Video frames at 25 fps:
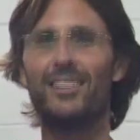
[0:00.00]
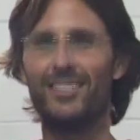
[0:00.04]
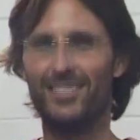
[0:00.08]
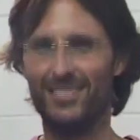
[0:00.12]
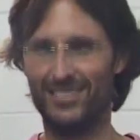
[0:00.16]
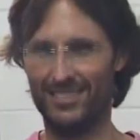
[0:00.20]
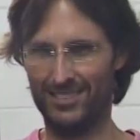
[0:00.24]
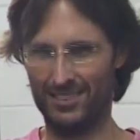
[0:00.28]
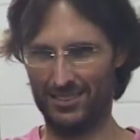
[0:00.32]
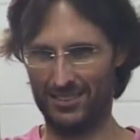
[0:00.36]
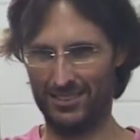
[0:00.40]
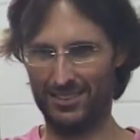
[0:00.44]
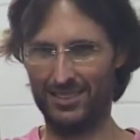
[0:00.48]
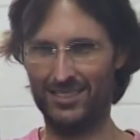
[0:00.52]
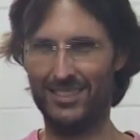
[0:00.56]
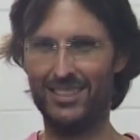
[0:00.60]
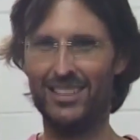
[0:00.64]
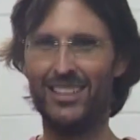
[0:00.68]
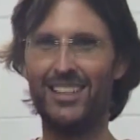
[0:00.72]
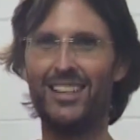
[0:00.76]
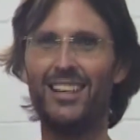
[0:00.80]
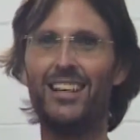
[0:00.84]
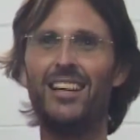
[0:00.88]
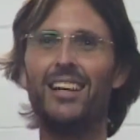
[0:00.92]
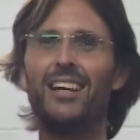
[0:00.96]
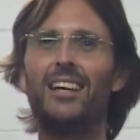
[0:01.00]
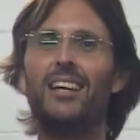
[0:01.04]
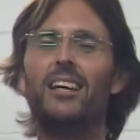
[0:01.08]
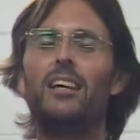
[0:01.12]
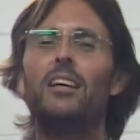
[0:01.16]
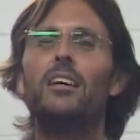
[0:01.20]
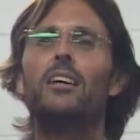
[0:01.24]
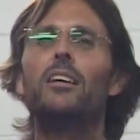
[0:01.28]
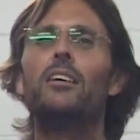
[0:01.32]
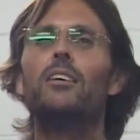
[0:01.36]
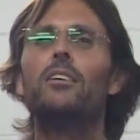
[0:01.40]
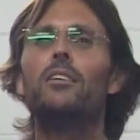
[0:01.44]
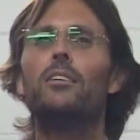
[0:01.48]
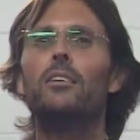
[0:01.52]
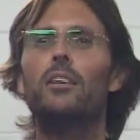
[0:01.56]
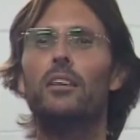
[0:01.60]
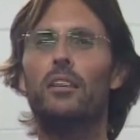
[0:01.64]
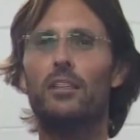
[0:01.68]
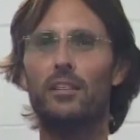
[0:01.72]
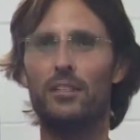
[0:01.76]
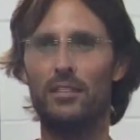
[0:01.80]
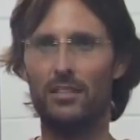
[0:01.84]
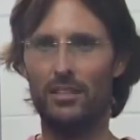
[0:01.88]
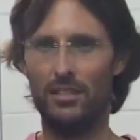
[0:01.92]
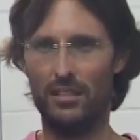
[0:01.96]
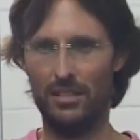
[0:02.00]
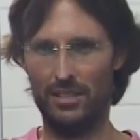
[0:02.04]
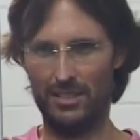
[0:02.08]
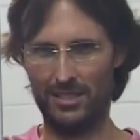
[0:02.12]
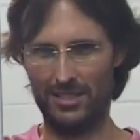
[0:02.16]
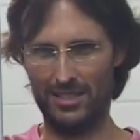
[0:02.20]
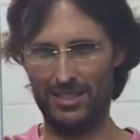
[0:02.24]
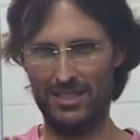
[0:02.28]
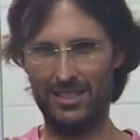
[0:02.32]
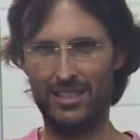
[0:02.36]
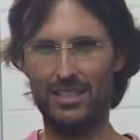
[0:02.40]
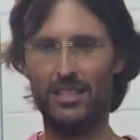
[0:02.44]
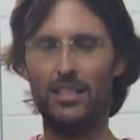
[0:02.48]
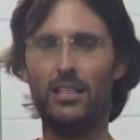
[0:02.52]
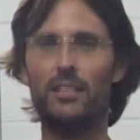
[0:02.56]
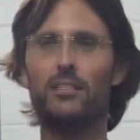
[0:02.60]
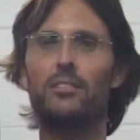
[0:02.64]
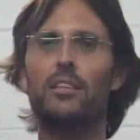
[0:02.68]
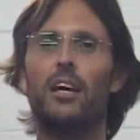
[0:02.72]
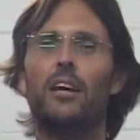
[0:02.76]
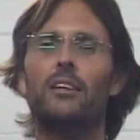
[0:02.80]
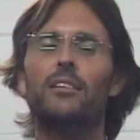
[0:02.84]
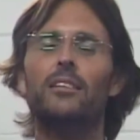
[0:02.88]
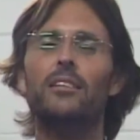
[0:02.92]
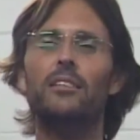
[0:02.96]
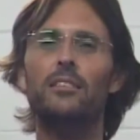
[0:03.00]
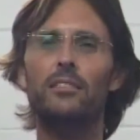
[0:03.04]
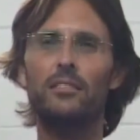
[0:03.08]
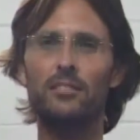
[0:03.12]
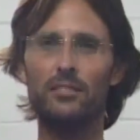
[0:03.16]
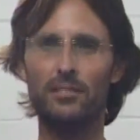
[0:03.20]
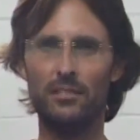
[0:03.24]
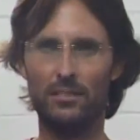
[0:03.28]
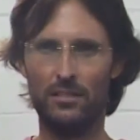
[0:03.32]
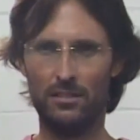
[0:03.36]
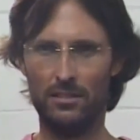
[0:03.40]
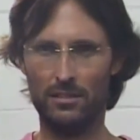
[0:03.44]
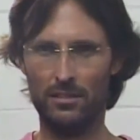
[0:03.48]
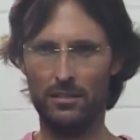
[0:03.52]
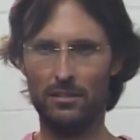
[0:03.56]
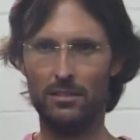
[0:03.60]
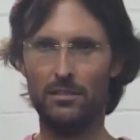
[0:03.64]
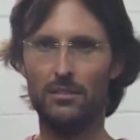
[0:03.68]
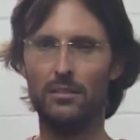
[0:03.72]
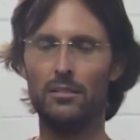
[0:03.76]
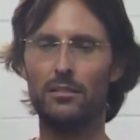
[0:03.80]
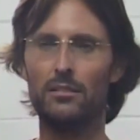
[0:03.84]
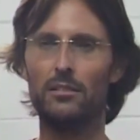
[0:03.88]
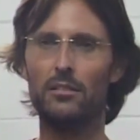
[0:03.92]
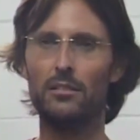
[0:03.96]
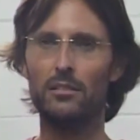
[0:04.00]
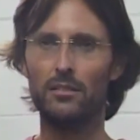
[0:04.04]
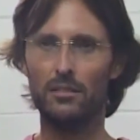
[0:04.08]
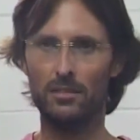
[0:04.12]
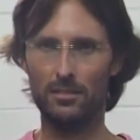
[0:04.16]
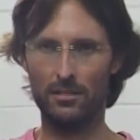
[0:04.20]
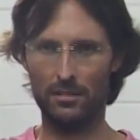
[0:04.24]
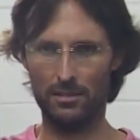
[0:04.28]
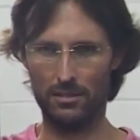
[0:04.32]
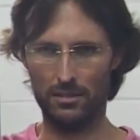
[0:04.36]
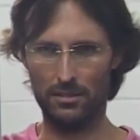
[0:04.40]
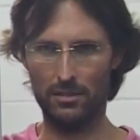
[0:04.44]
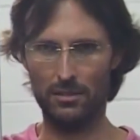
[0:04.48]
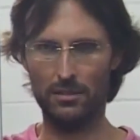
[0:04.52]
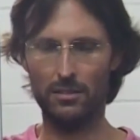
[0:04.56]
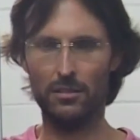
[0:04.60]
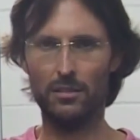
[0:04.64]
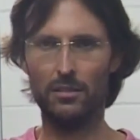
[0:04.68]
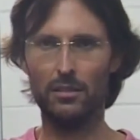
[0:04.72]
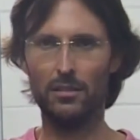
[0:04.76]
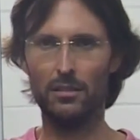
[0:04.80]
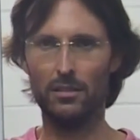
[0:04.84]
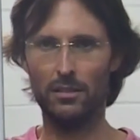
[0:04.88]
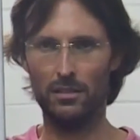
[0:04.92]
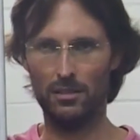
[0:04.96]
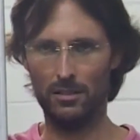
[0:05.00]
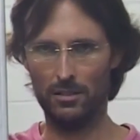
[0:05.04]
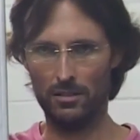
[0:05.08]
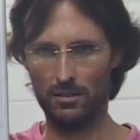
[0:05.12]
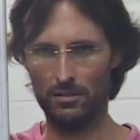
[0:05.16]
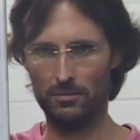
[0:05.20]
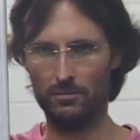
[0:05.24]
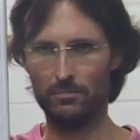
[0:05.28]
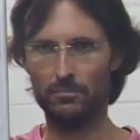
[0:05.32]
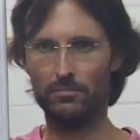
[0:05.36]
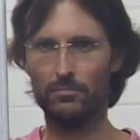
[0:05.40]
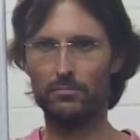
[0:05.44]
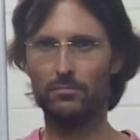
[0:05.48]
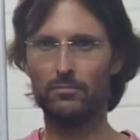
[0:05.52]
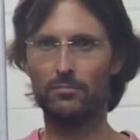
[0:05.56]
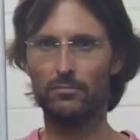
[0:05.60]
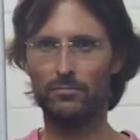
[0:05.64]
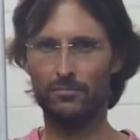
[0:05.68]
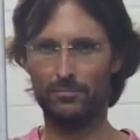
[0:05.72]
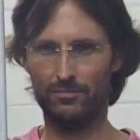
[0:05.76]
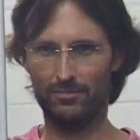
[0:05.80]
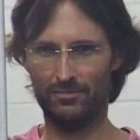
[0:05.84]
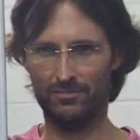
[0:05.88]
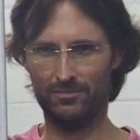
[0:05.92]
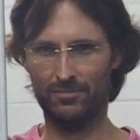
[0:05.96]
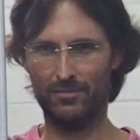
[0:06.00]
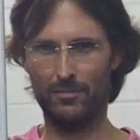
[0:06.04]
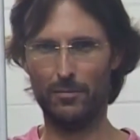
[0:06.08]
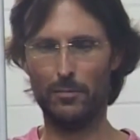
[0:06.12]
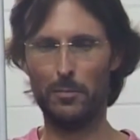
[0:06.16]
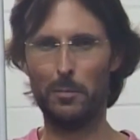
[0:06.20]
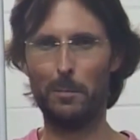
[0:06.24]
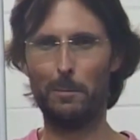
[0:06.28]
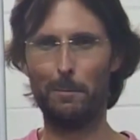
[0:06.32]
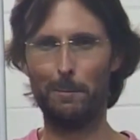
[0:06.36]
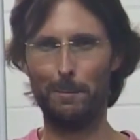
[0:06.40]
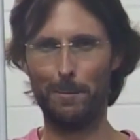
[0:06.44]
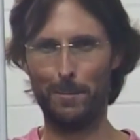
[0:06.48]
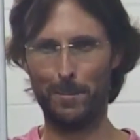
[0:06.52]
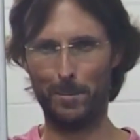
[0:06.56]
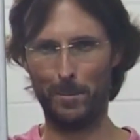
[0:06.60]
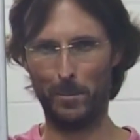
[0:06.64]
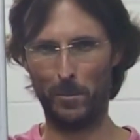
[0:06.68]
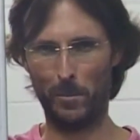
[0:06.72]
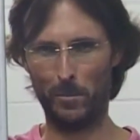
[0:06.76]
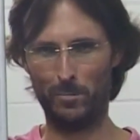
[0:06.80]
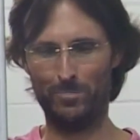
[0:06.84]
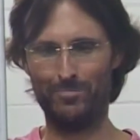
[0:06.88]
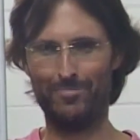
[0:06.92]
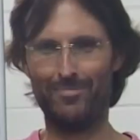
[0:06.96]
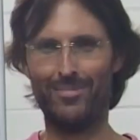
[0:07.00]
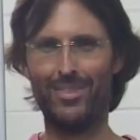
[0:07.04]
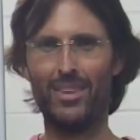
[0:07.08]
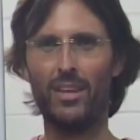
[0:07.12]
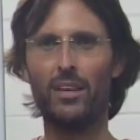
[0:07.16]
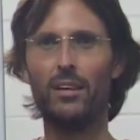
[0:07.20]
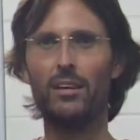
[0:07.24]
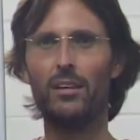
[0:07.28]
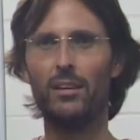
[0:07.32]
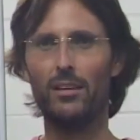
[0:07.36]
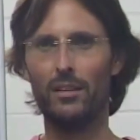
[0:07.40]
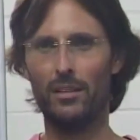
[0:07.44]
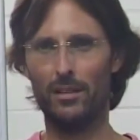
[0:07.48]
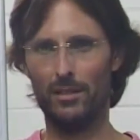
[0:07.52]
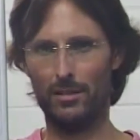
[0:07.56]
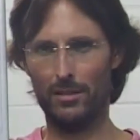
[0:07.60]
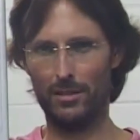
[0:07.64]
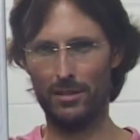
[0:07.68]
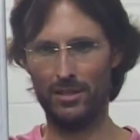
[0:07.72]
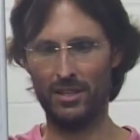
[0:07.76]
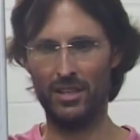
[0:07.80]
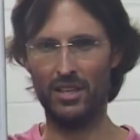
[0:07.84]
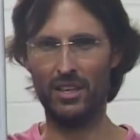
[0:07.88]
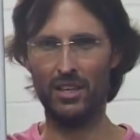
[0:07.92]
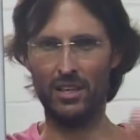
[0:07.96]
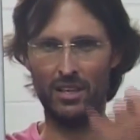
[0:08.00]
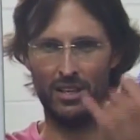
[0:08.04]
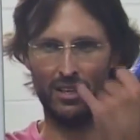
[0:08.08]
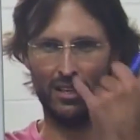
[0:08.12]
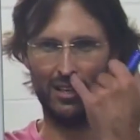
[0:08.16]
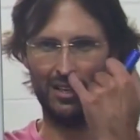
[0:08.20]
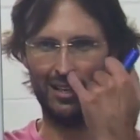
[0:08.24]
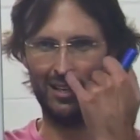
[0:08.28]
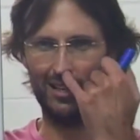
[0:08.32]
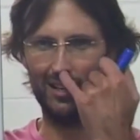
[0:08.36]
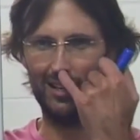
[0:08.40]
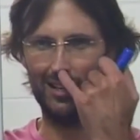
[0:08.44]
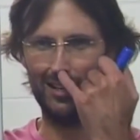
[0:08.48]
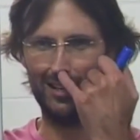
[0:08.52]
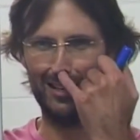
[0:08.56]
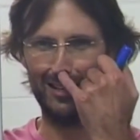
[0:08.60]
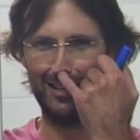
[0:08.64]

you can make a lot of money, and blah blah blah. Exactly. And uh, and I was very suspicious of it, sort of holding it away and wanting to actually